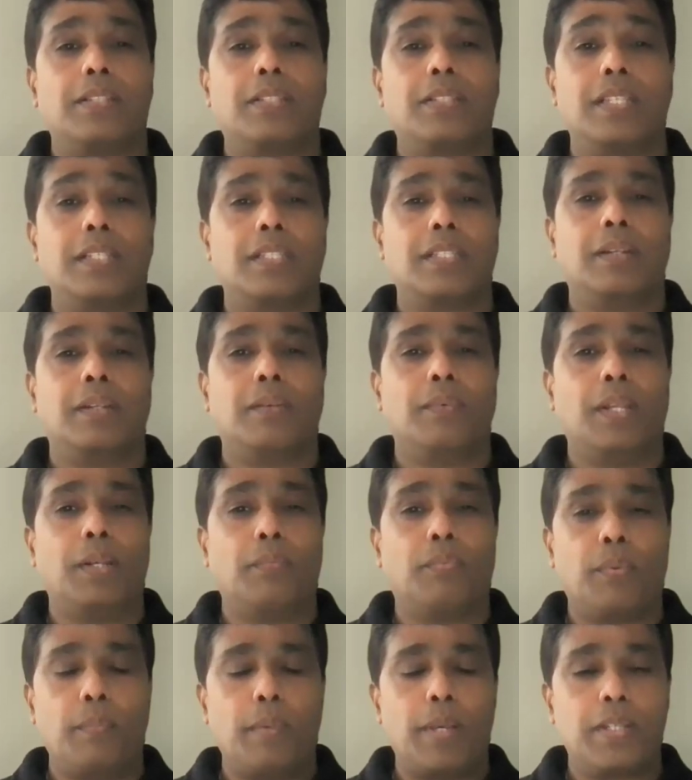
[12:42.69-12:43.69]
Sensitive
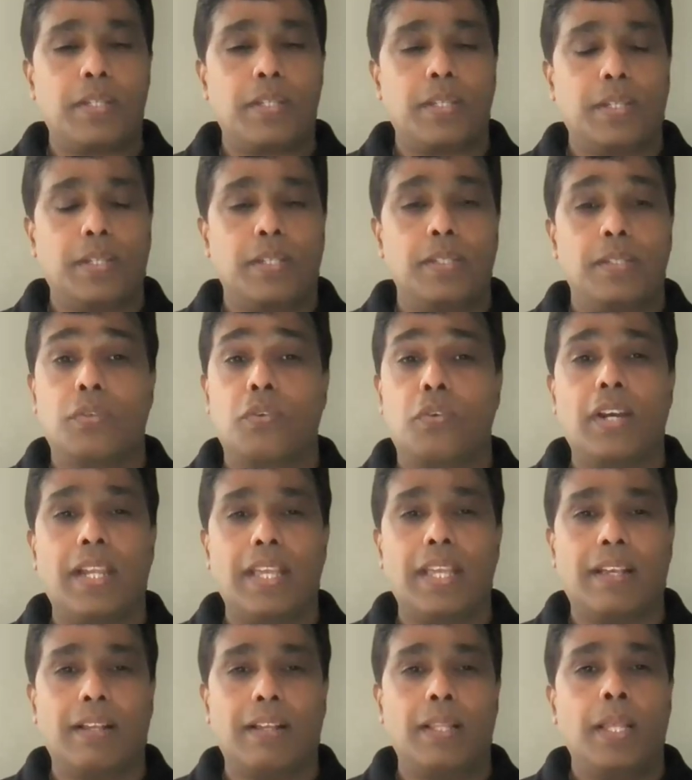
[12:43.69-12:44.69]
information is
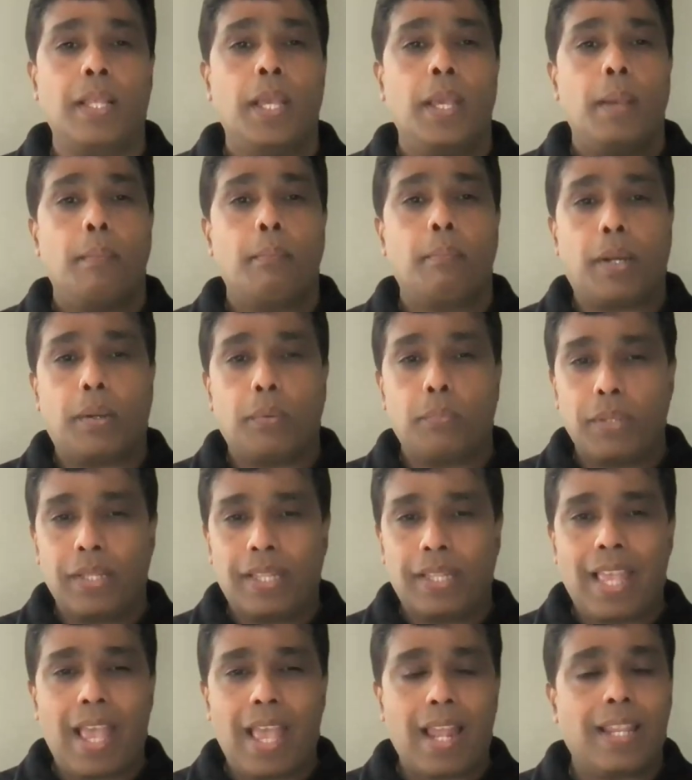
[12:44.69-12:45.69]
critical, but
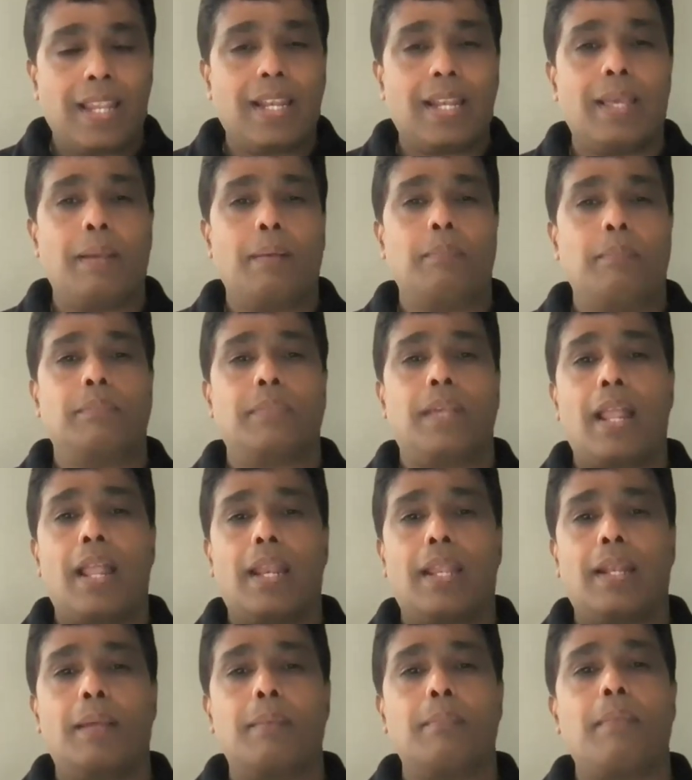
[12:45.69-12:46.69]
with
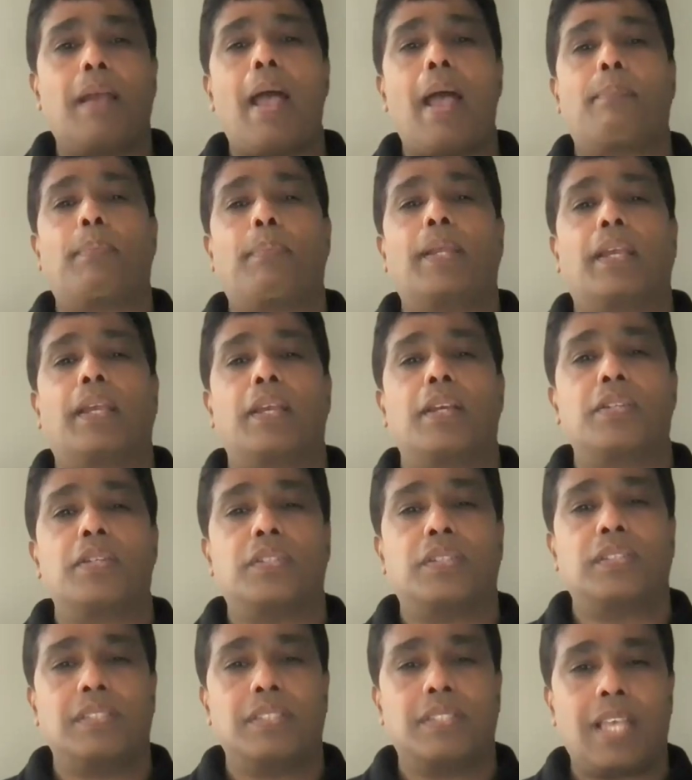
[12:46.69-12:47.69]
LLM
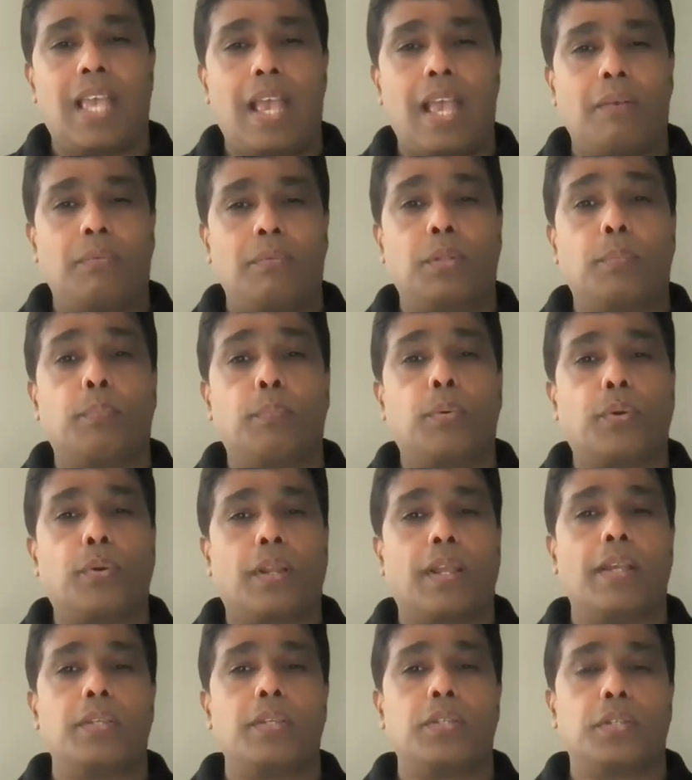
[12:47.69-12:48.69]
applications have the
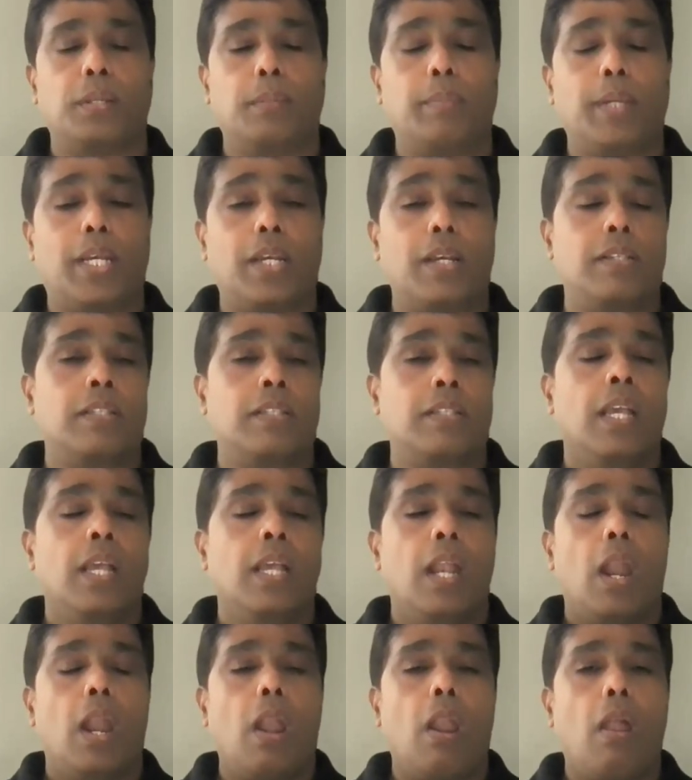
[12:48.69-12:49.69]
potential because
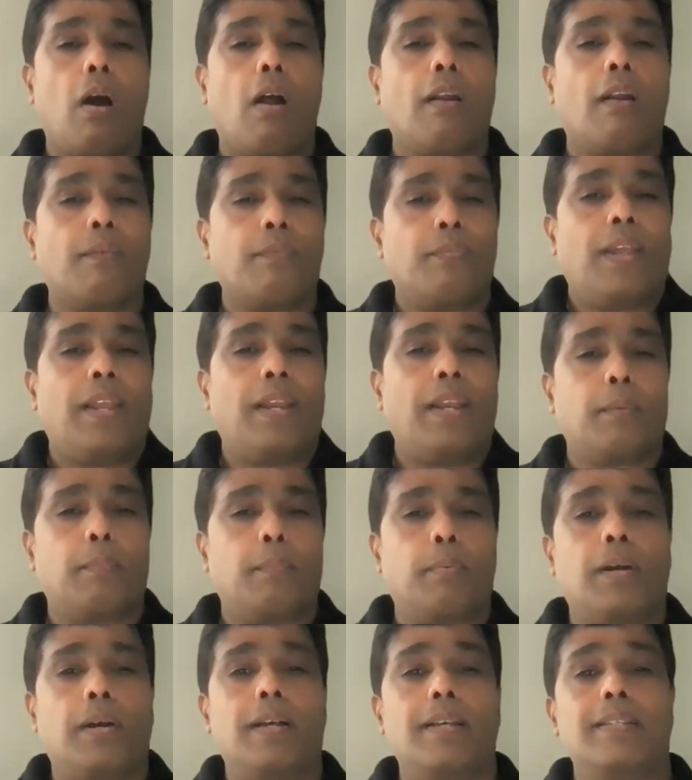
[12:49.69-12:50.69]
a lot of
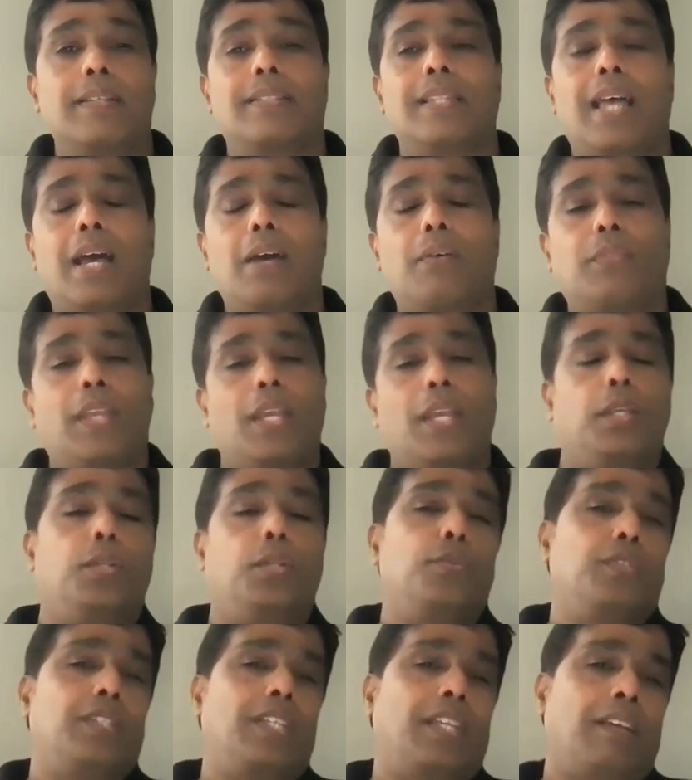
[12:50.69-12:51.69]
enterprise now they are
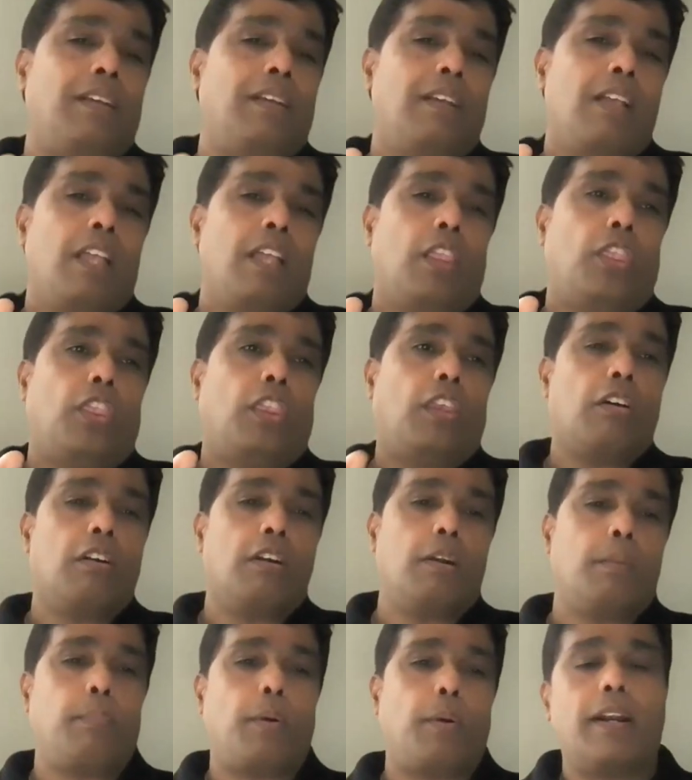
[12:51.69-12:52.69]
using
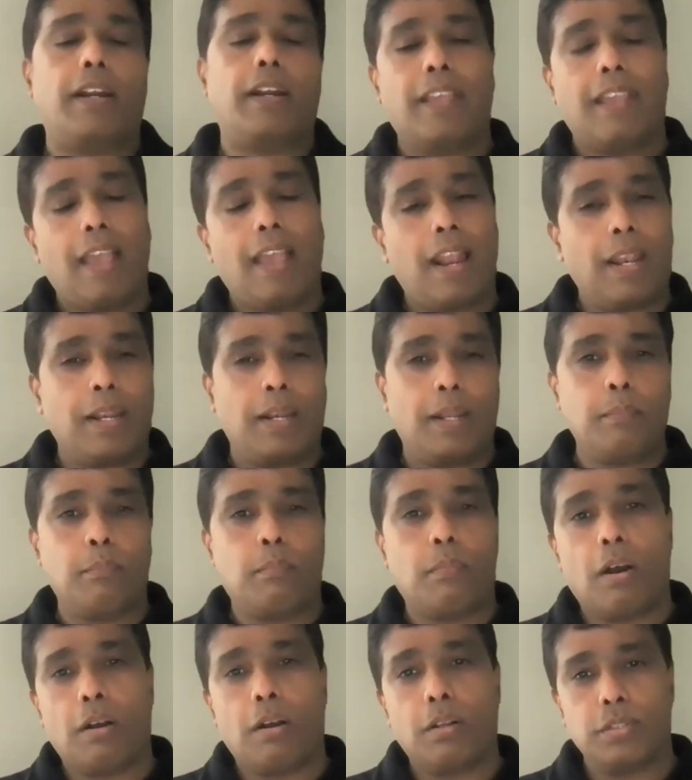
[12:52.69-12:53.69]
third-party LLM
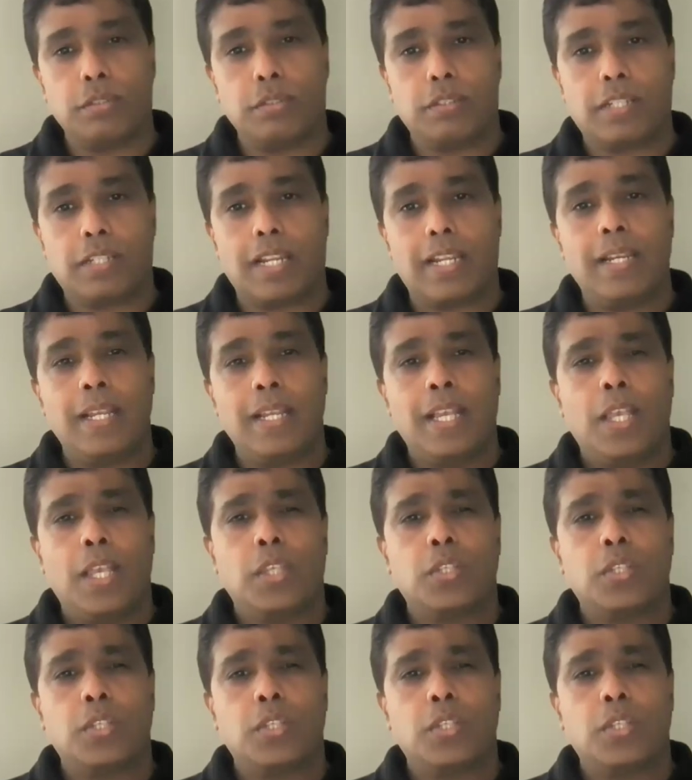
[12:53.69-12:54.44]
modules, right?